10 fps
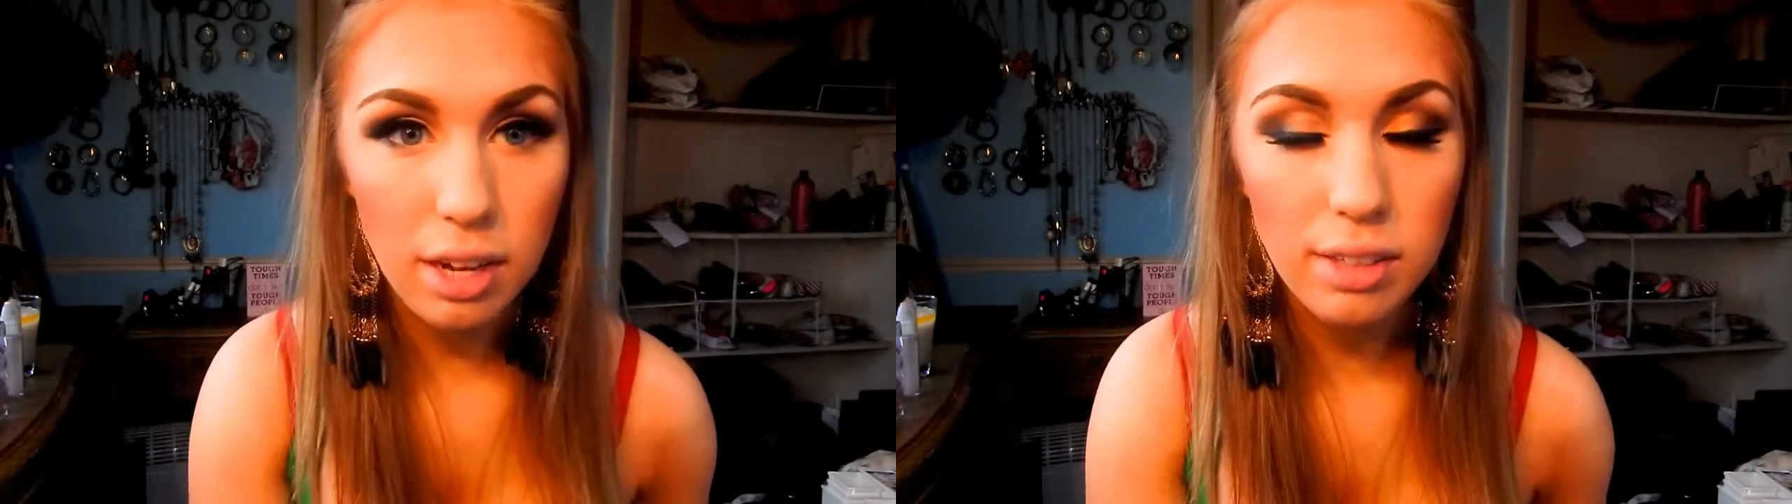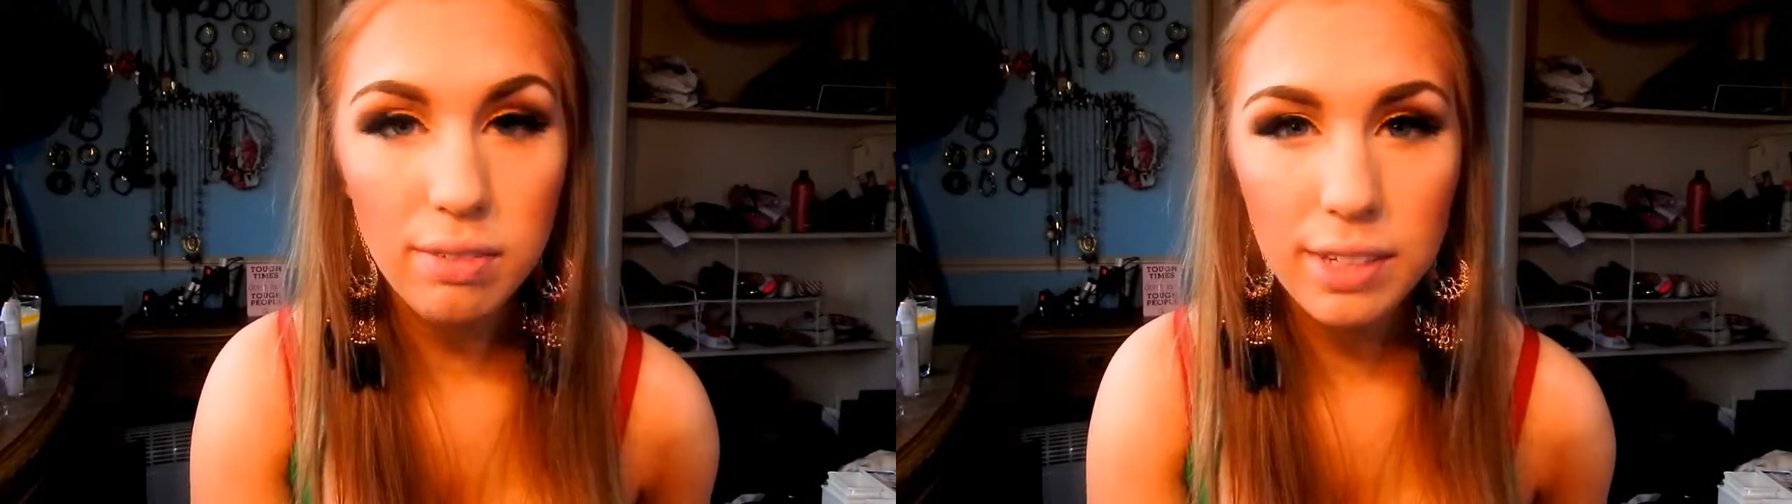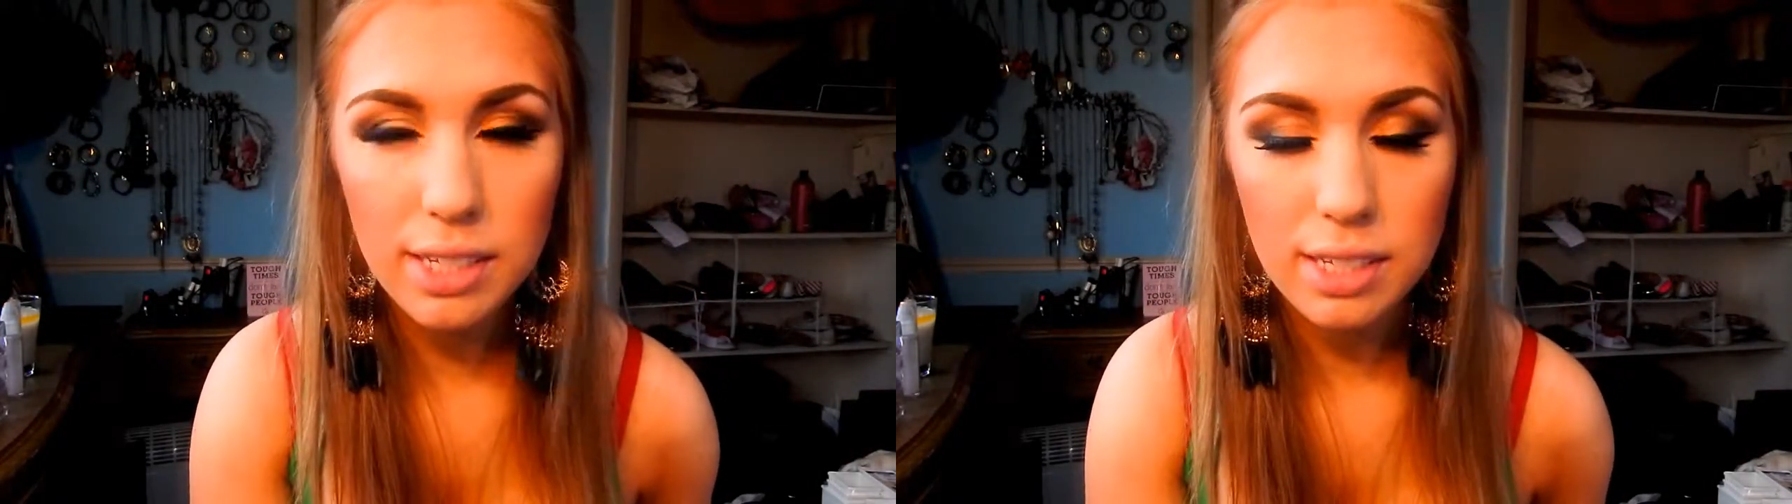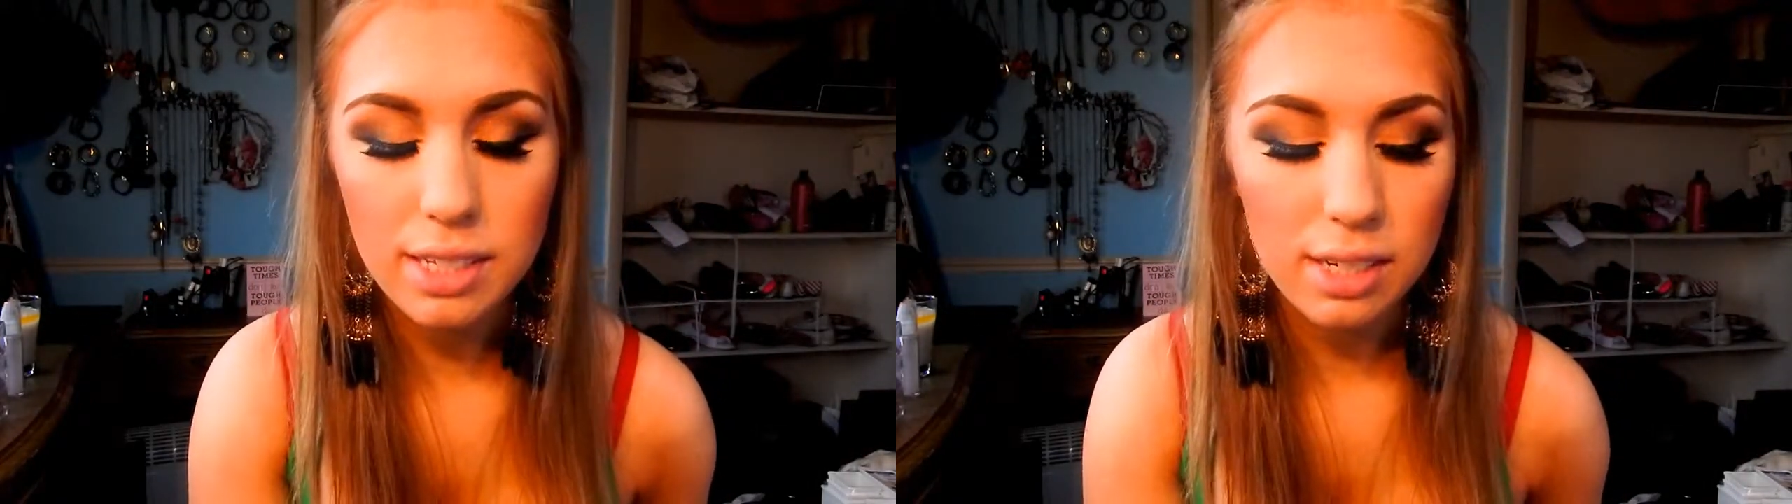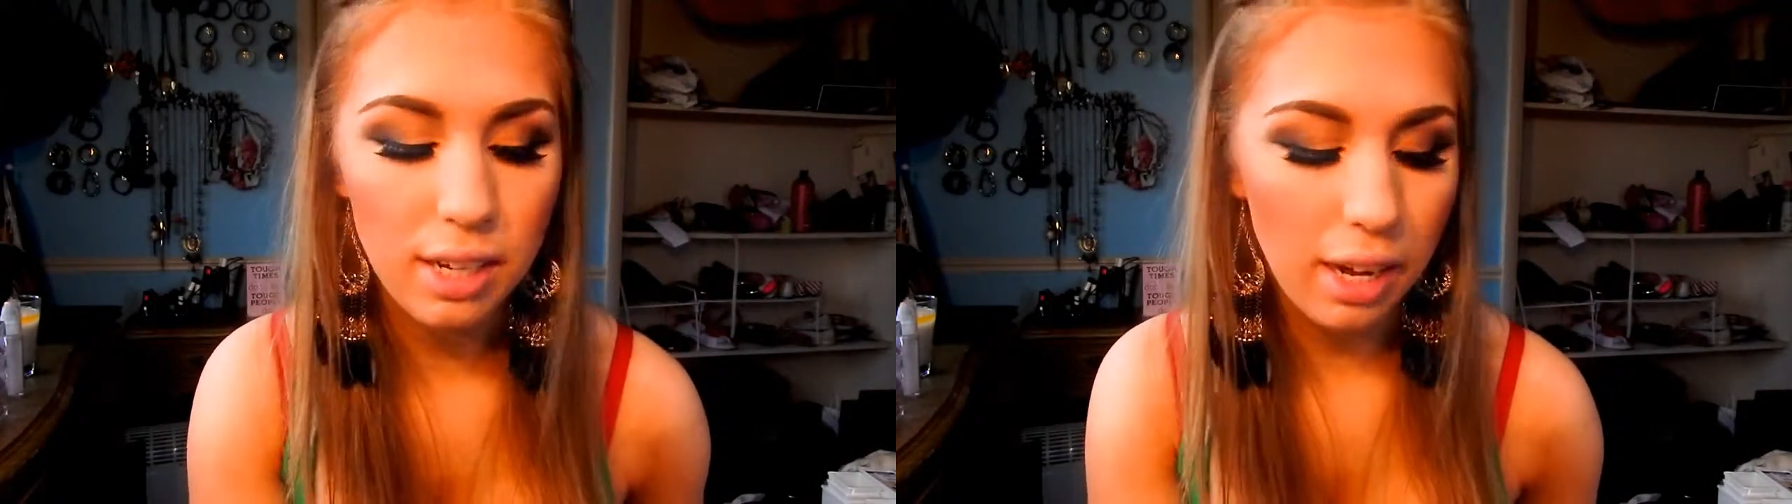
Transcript: now the face is done.